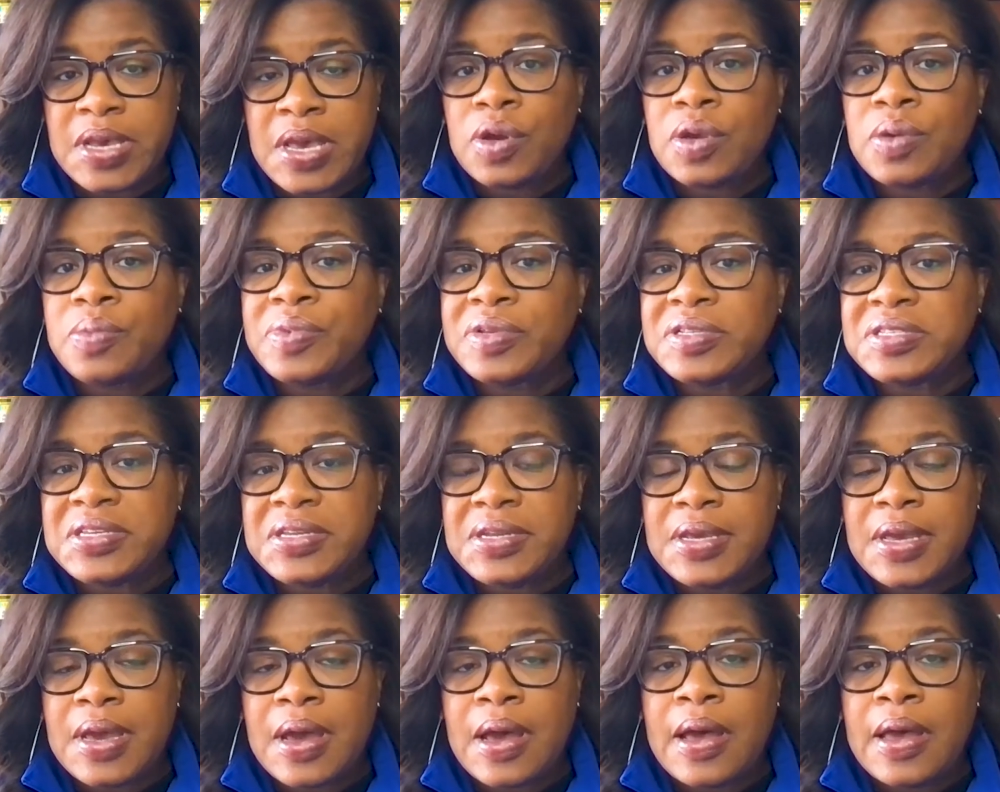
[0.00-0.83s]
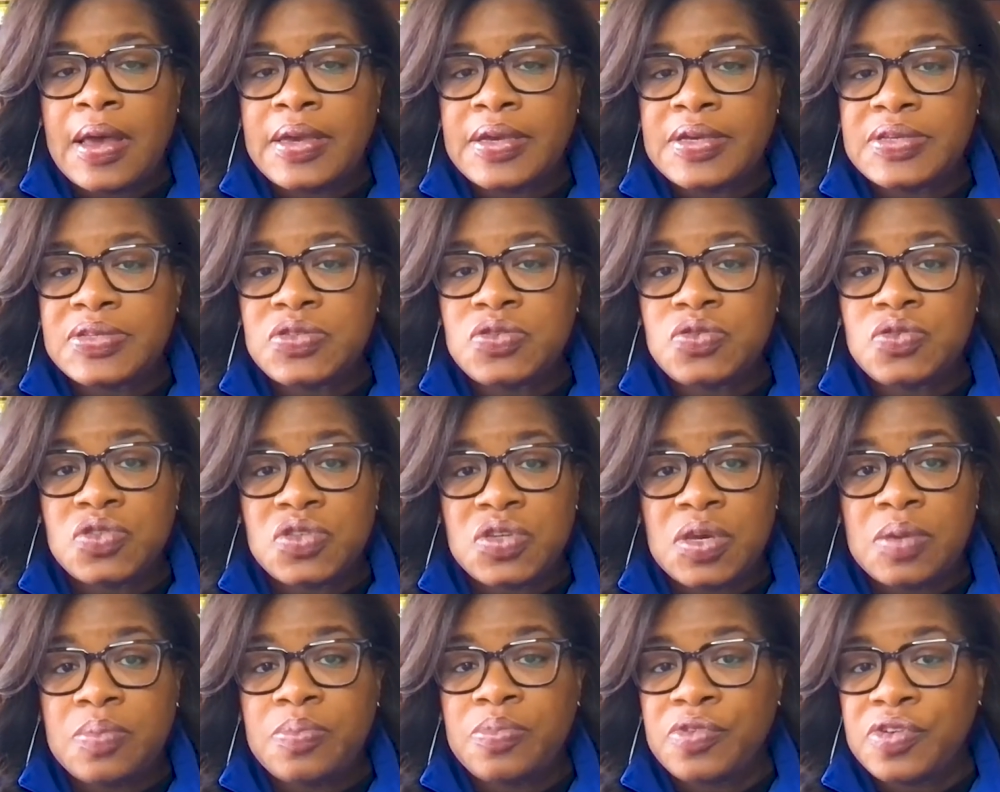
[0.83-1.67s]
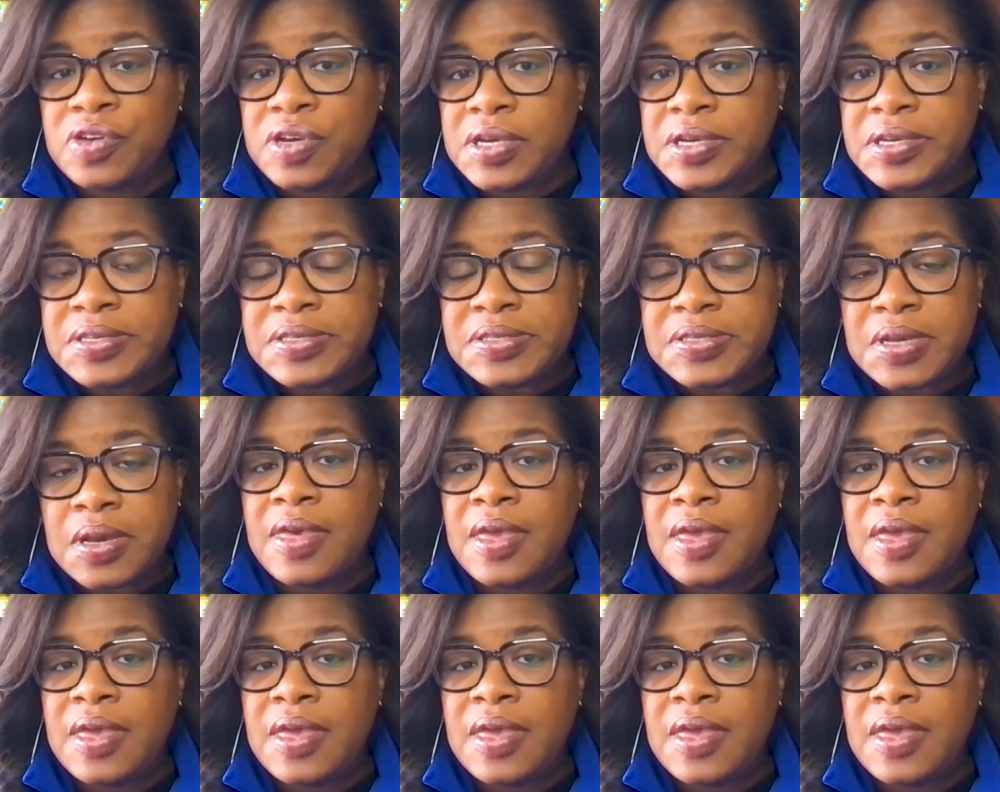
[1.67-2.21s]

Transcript: Working with DDI is usually a breeze.